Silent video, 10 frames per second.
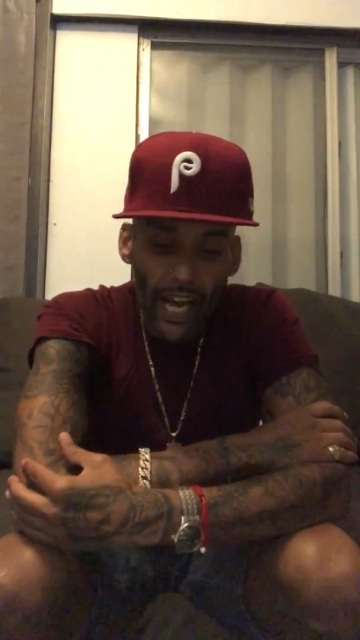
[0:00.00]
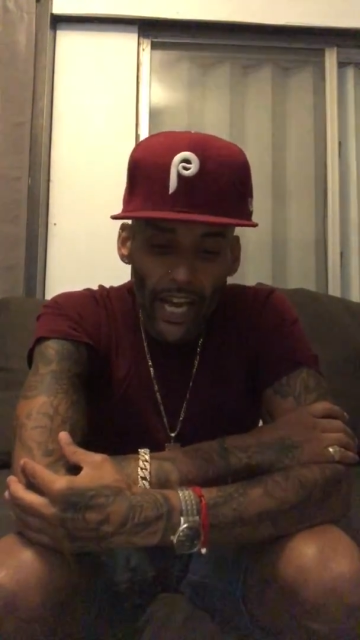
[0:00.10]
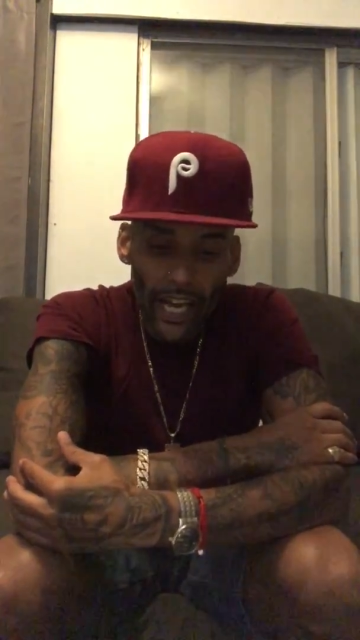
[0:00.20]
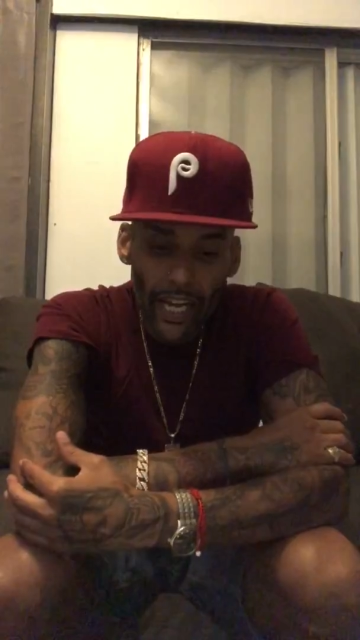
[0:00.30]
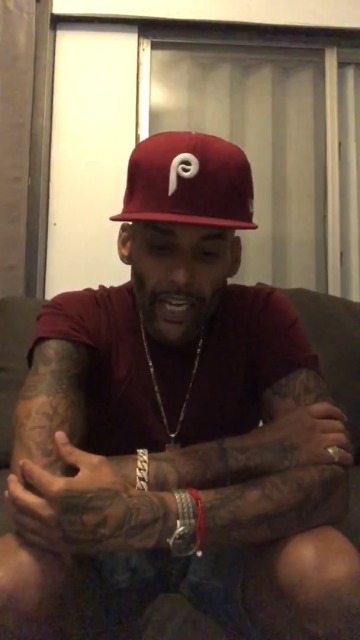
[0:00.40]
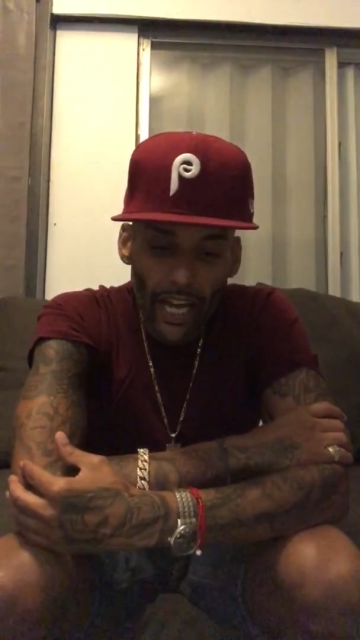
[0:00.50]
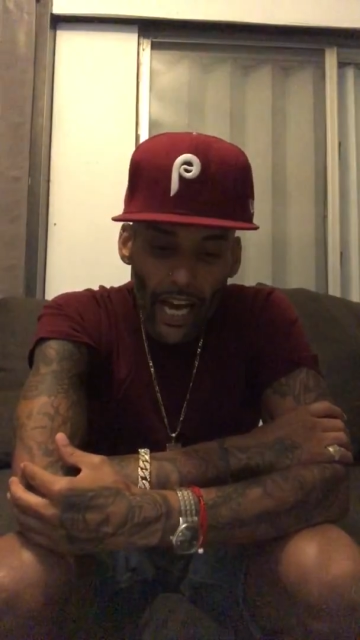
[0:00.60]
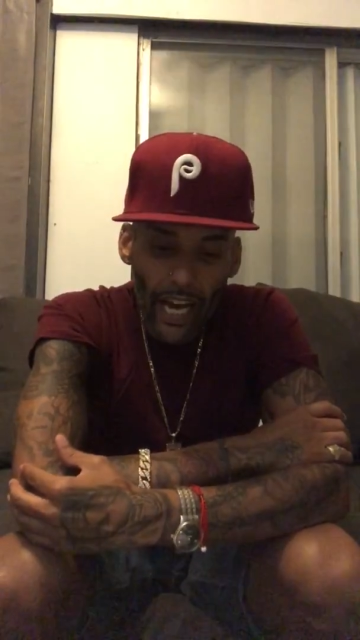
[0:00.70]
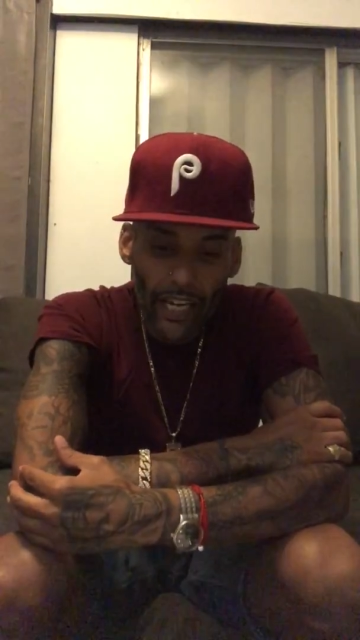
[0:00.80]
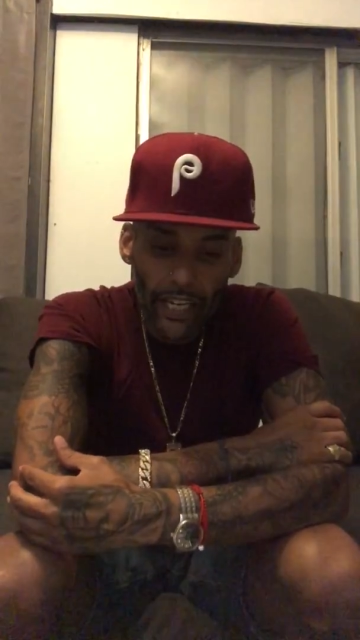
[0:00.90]
and
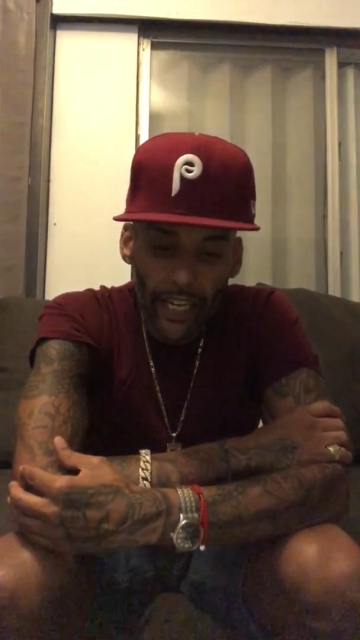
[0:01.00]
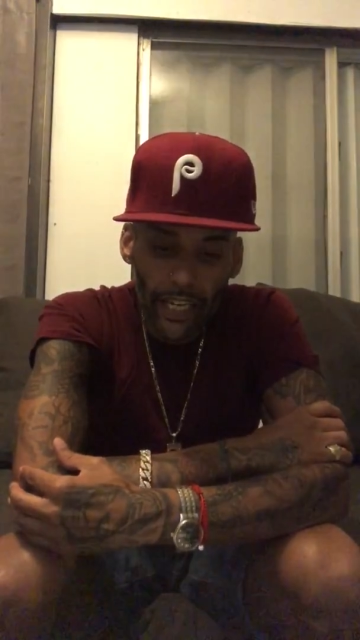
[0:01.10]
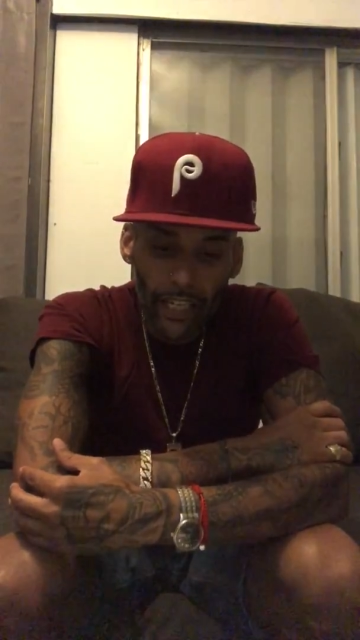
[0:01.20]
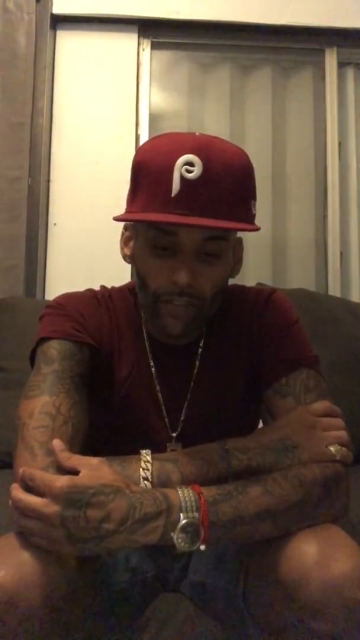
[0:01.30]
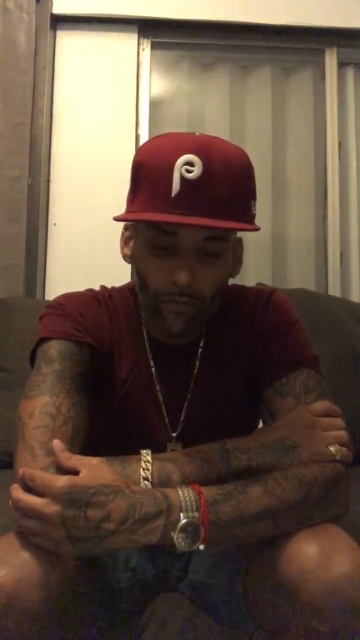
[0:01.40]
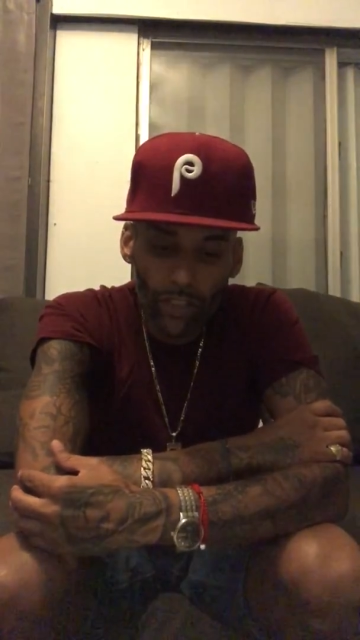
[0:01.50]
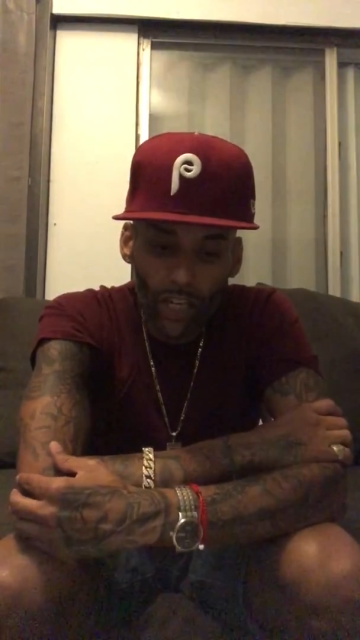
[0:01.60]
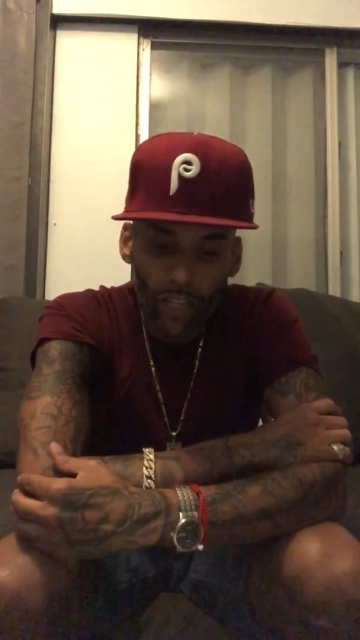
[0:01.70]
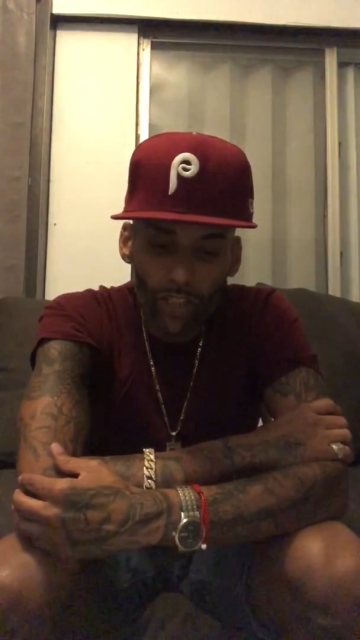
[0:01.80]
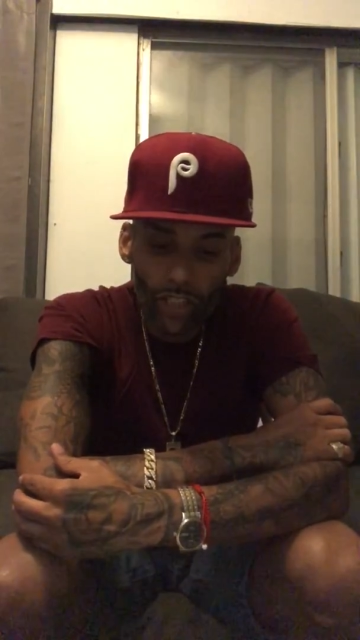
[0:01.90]
had a
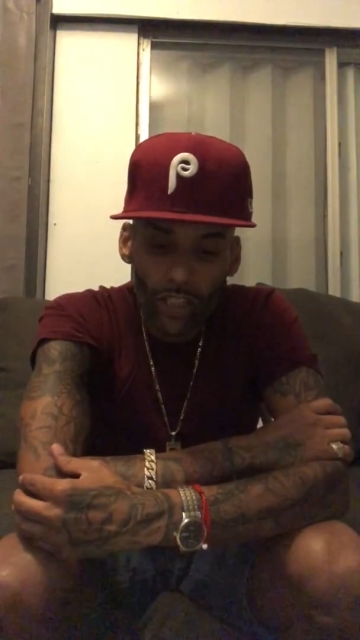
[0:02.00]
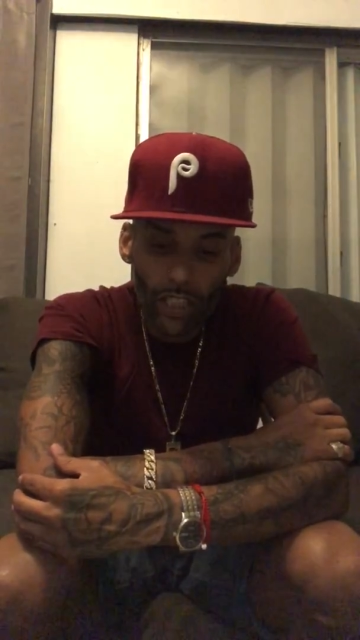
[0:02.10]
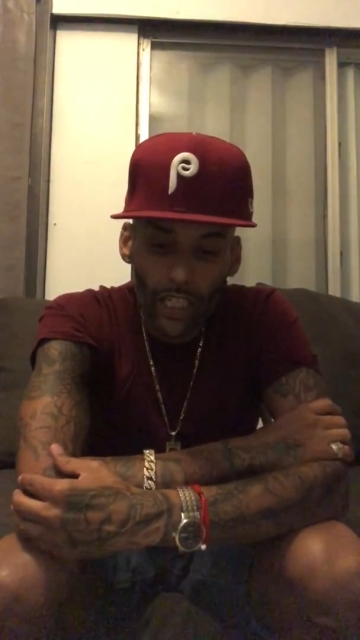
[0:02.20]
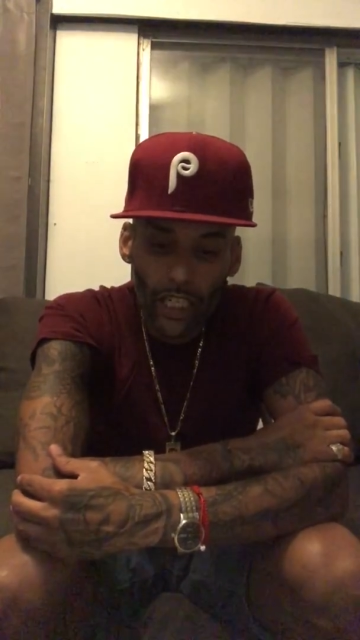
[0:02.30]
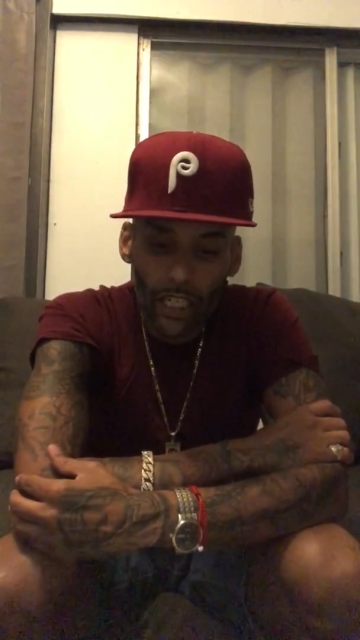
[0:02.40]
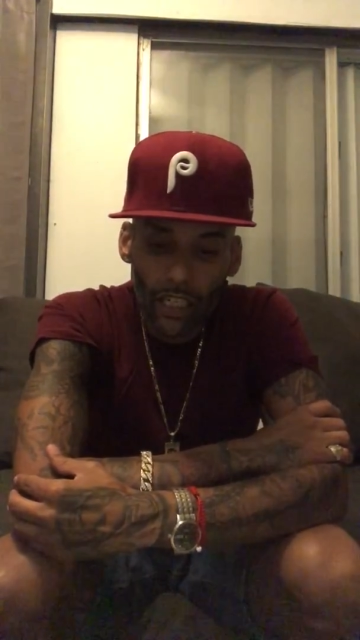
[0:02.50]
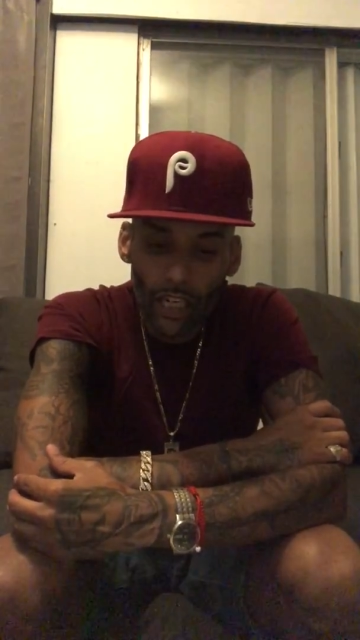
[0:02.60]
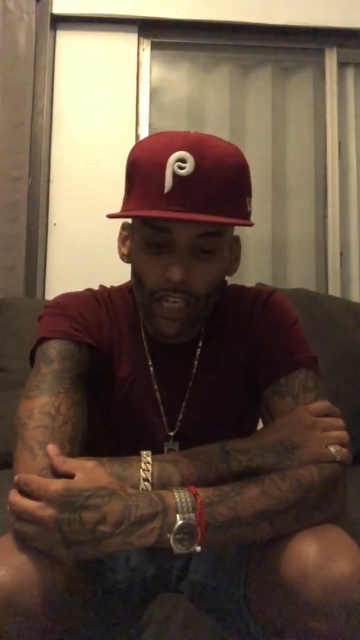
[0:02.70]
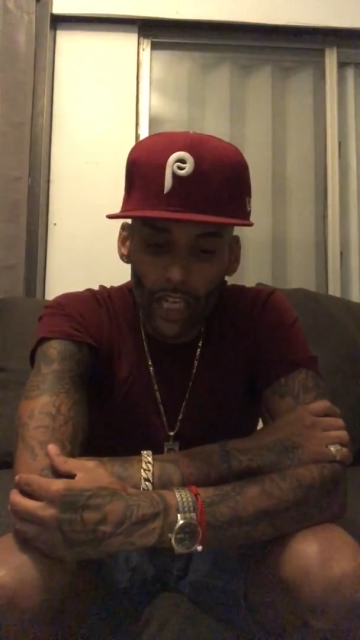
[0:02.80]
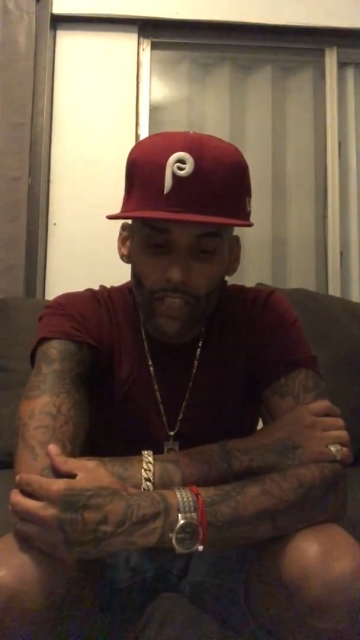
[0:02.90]
reduction in
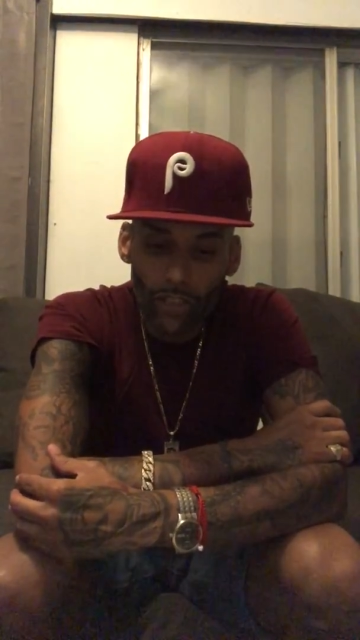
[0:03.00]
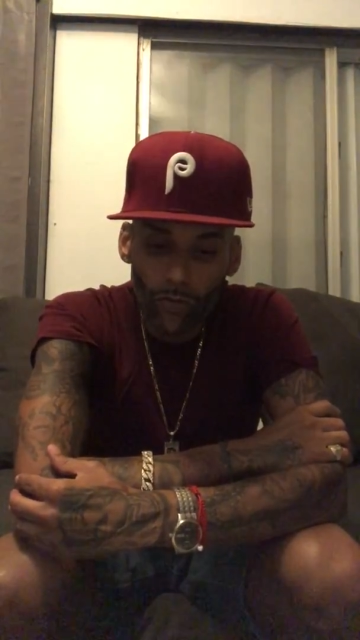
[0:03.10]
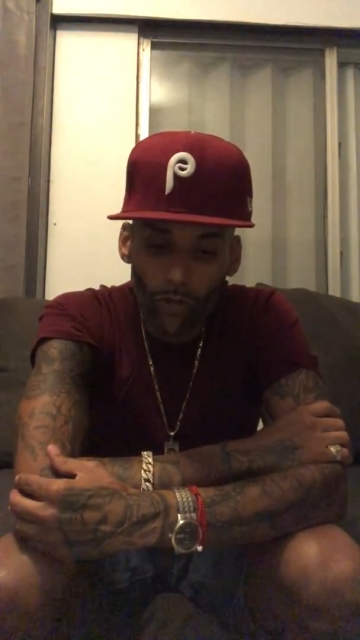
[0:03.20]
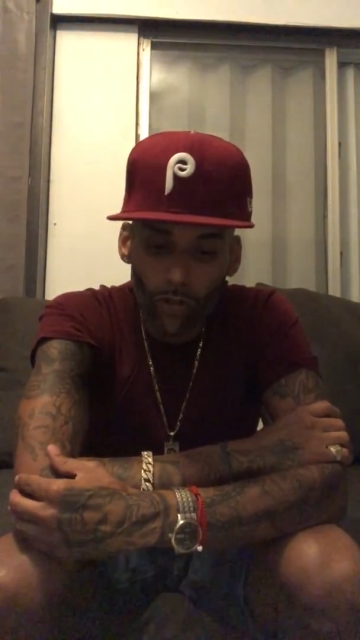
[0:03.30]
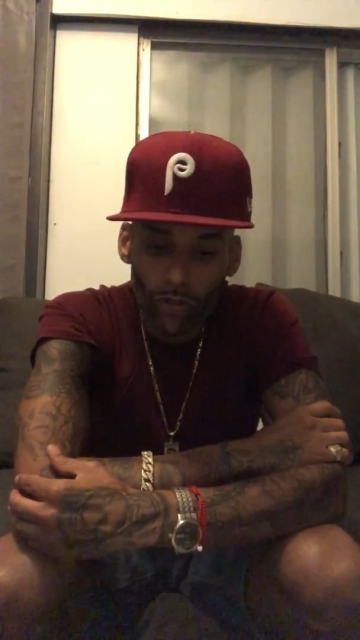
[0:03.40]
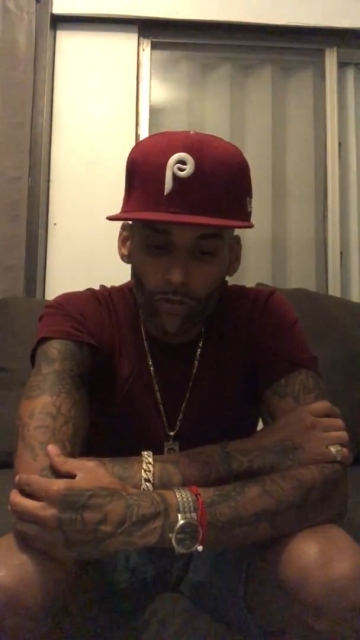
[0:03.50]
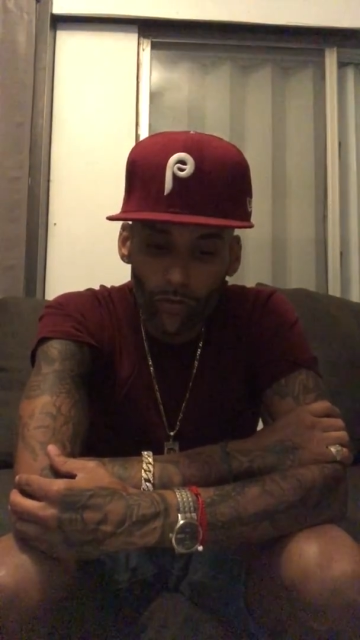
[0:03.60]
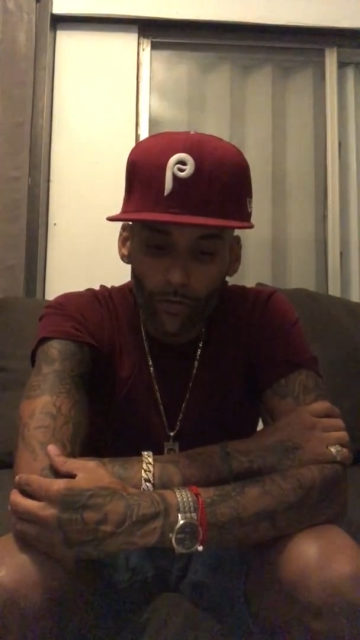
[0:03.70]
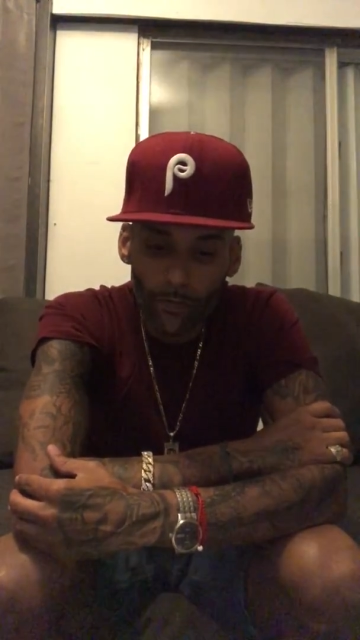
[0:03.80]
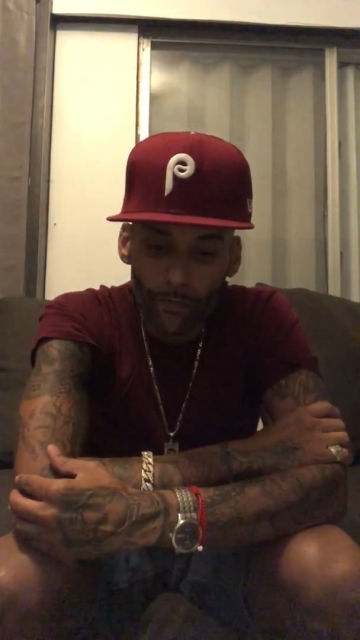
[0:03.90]
cholesterol
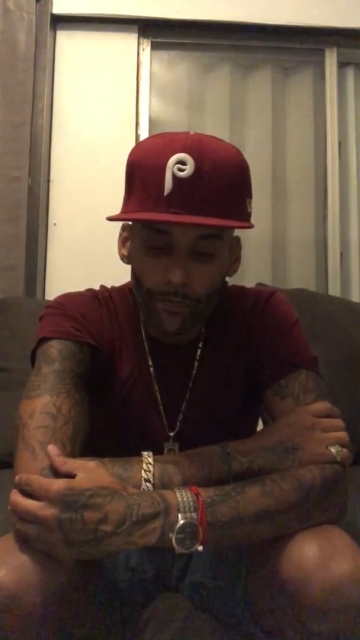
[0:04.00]
too.